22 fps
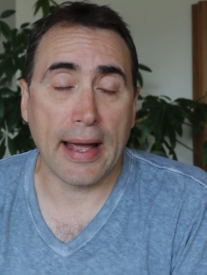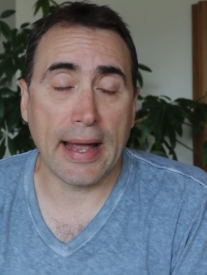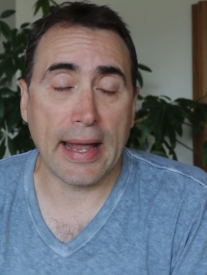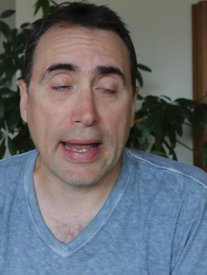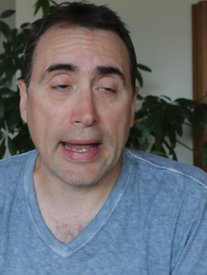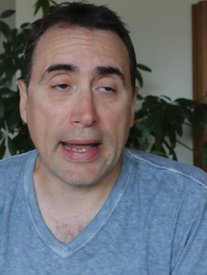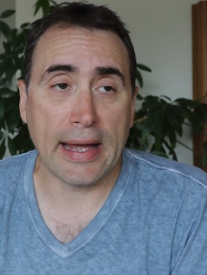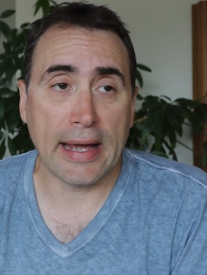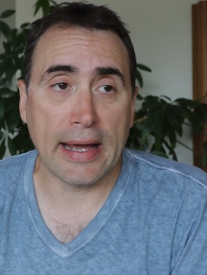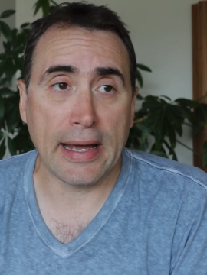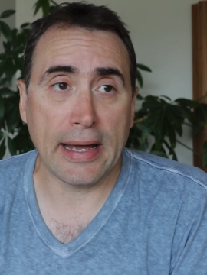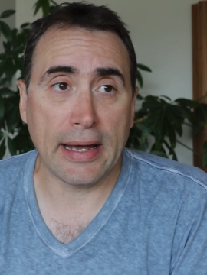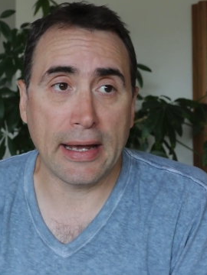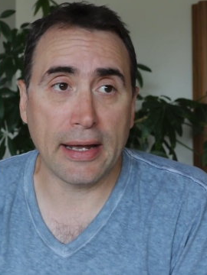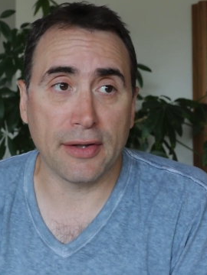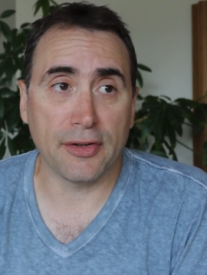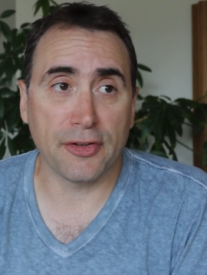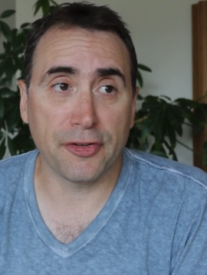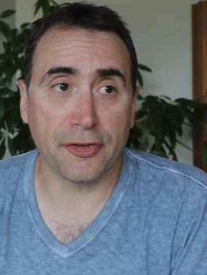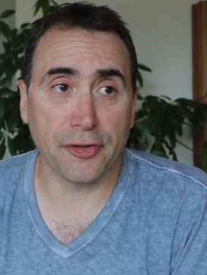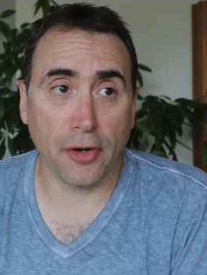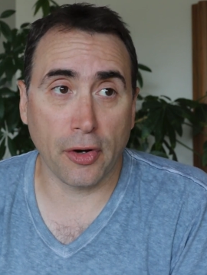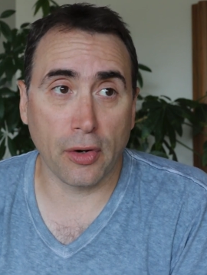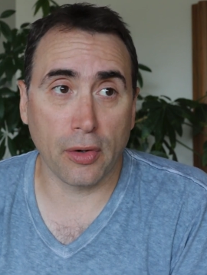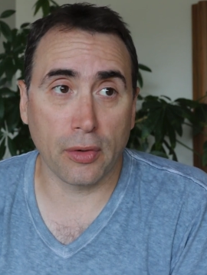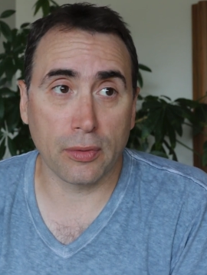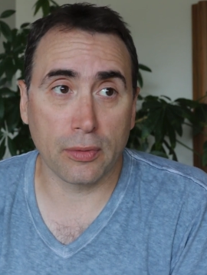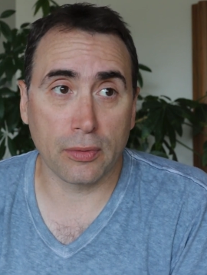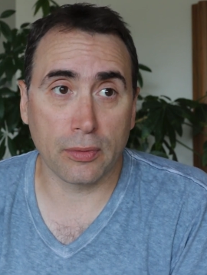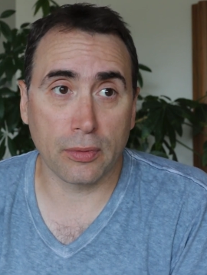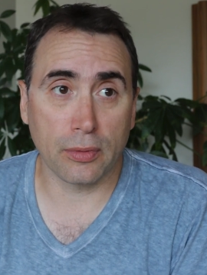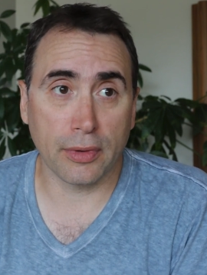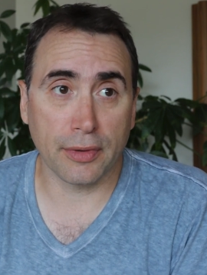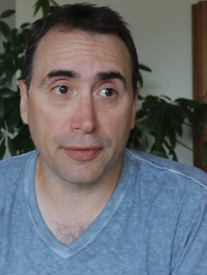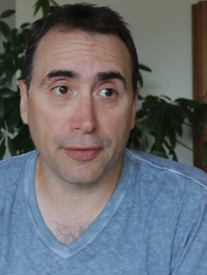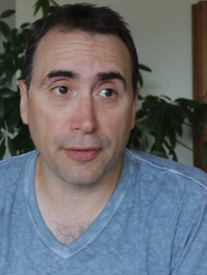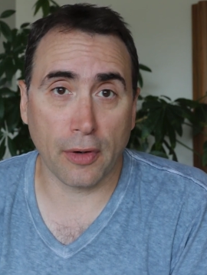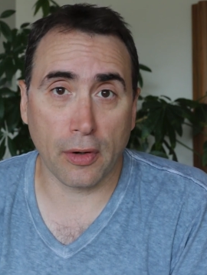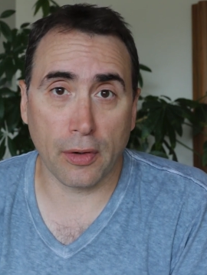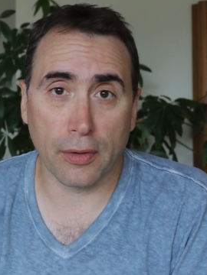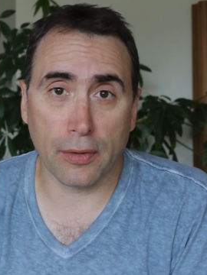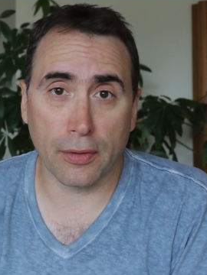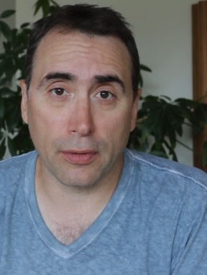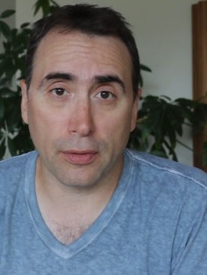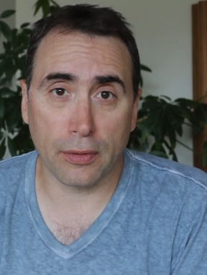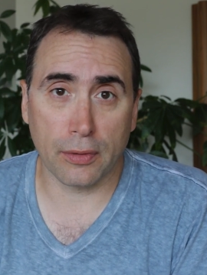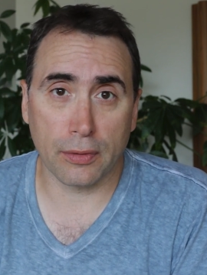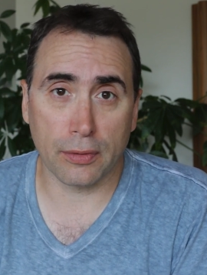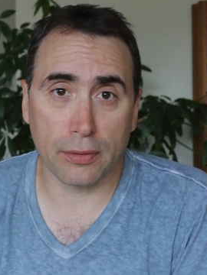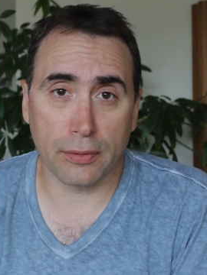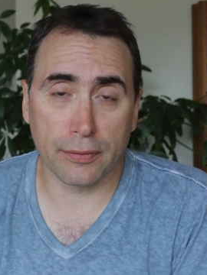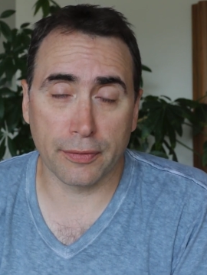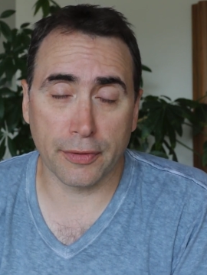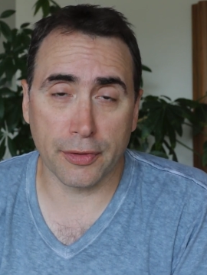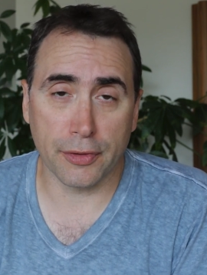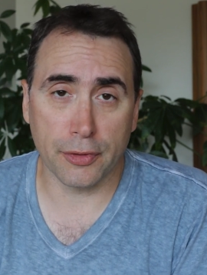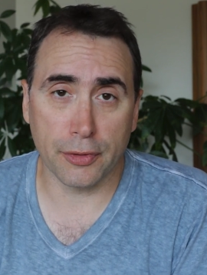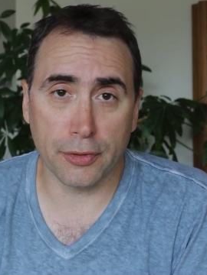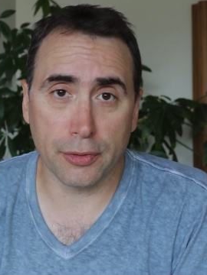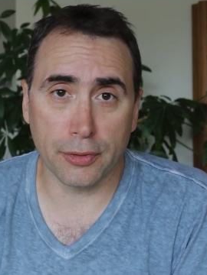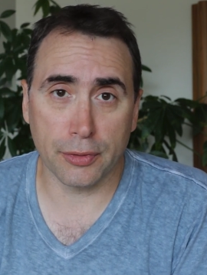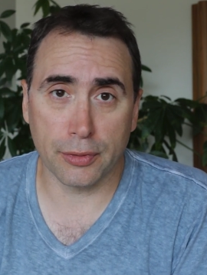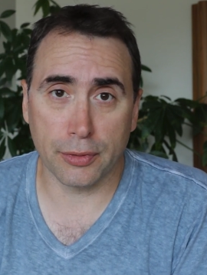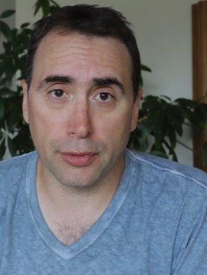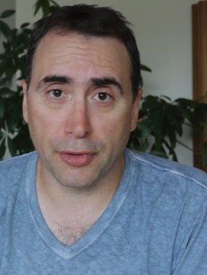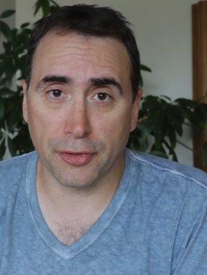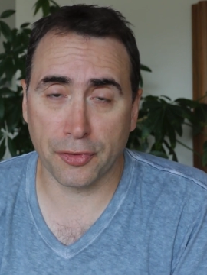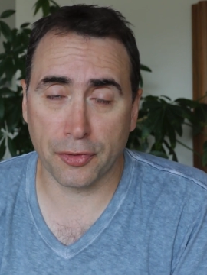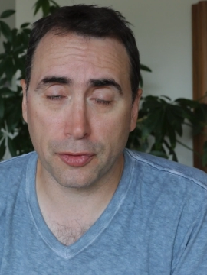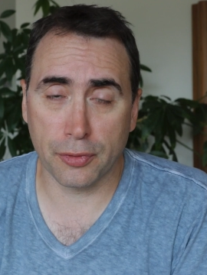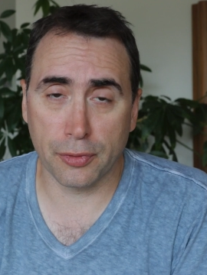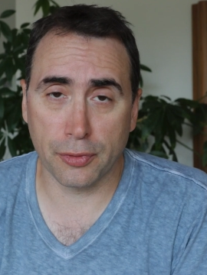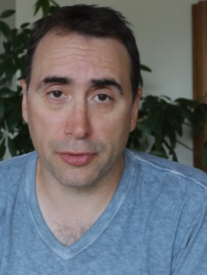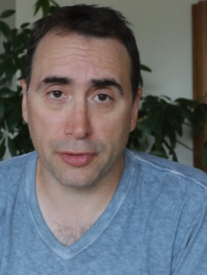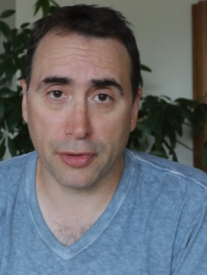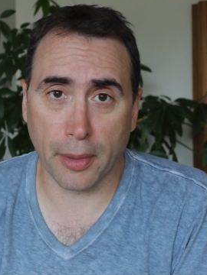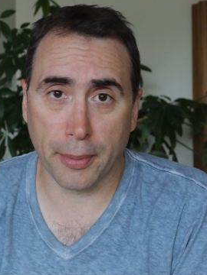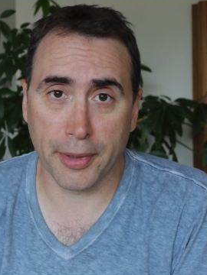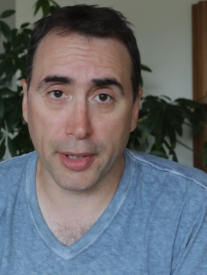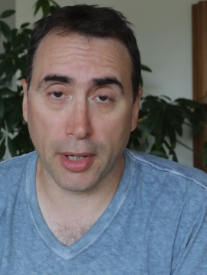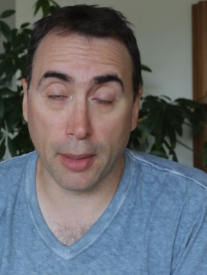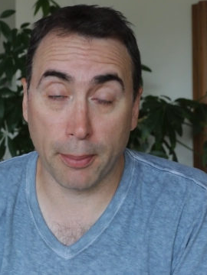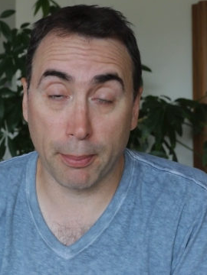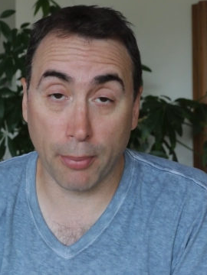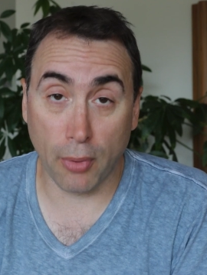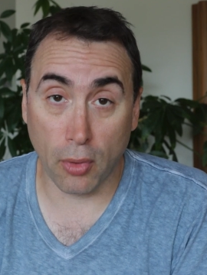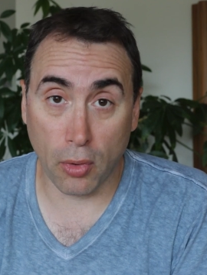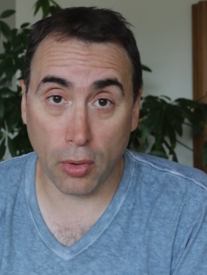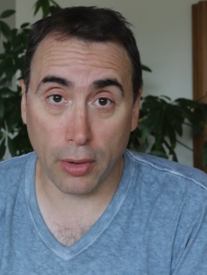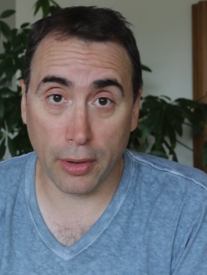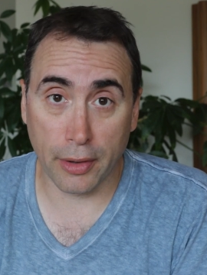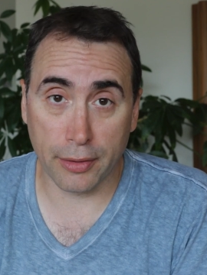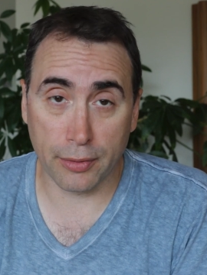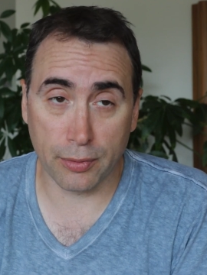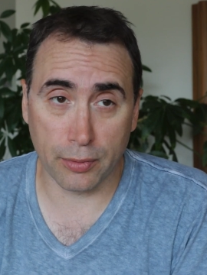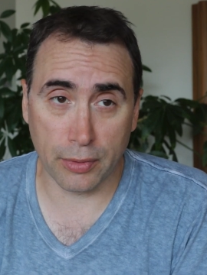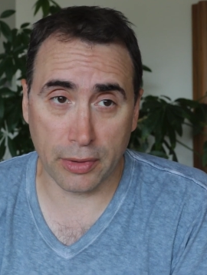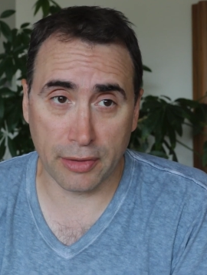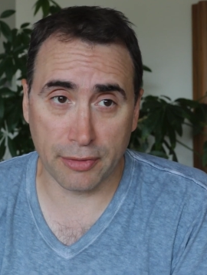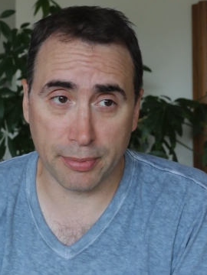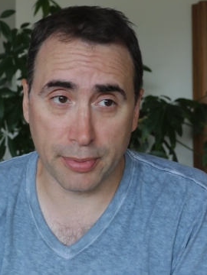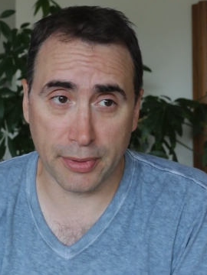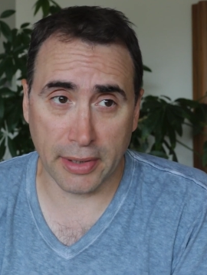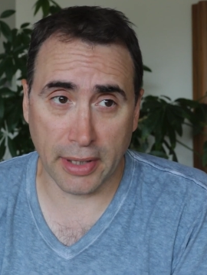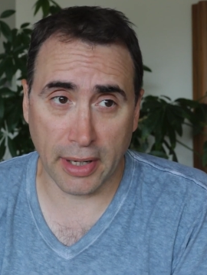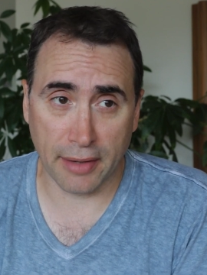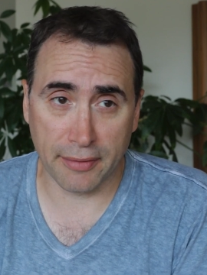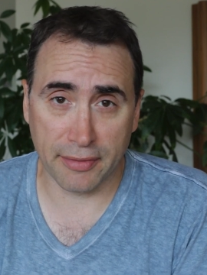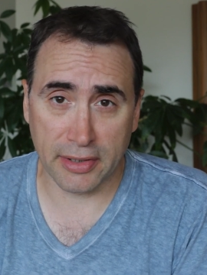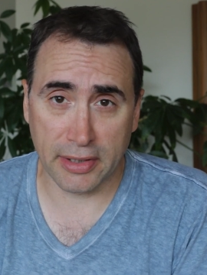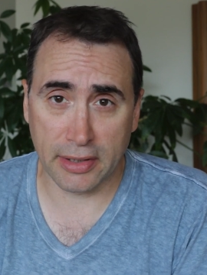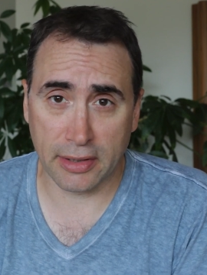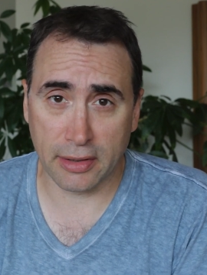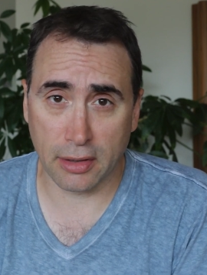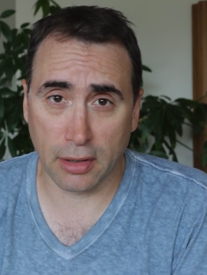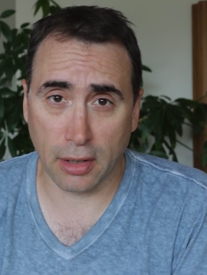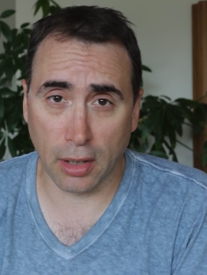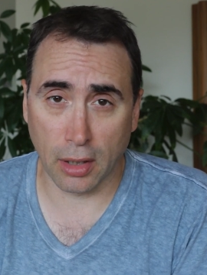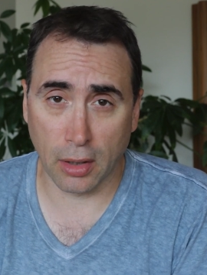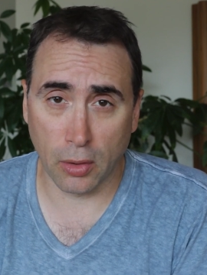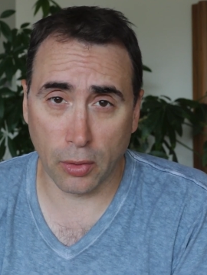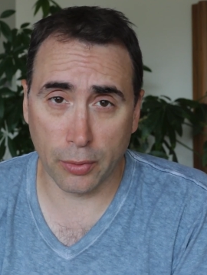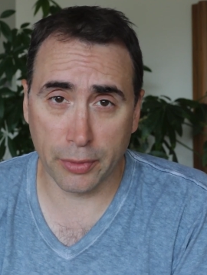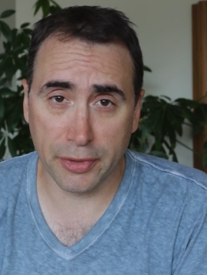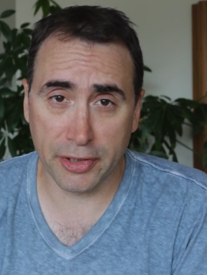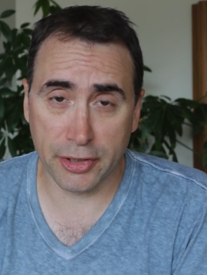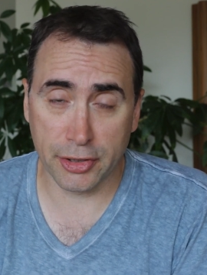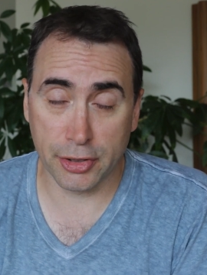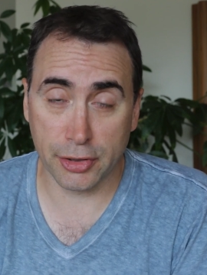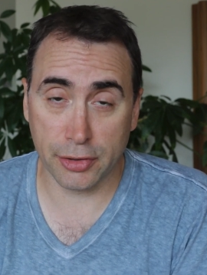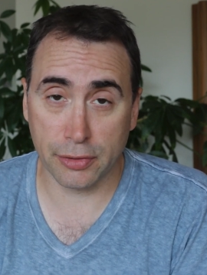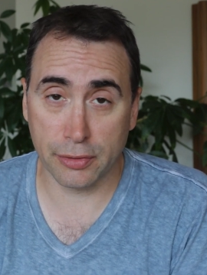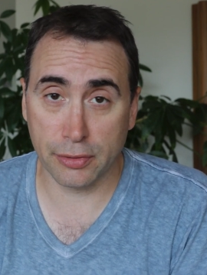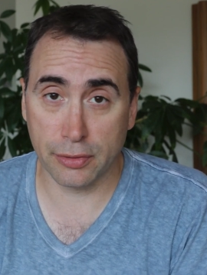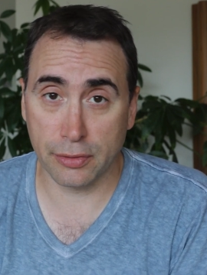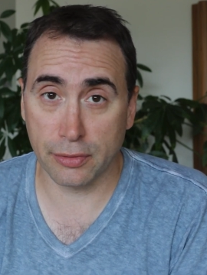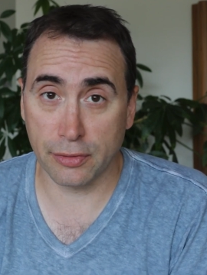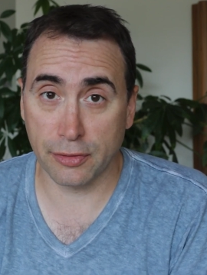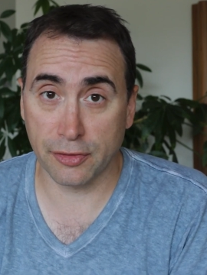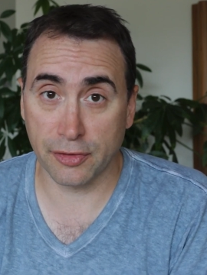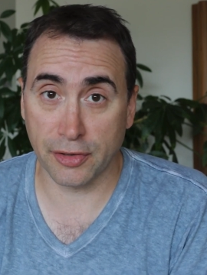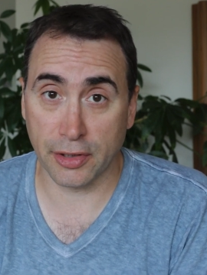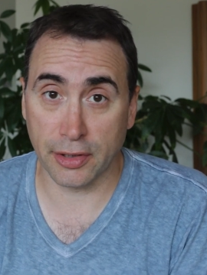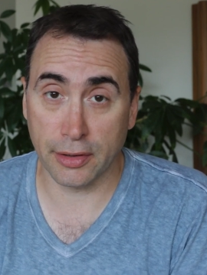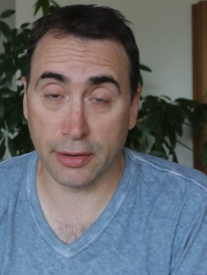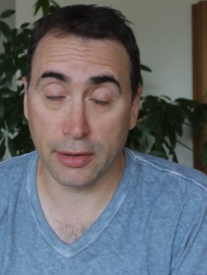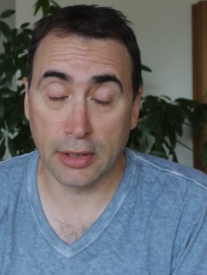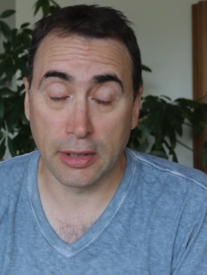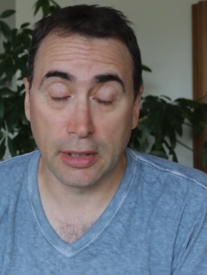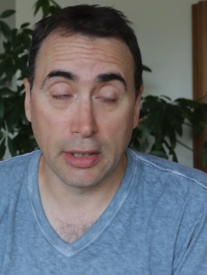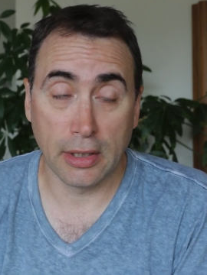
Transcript: And so with all the new schools coming on board, we've been having load issues and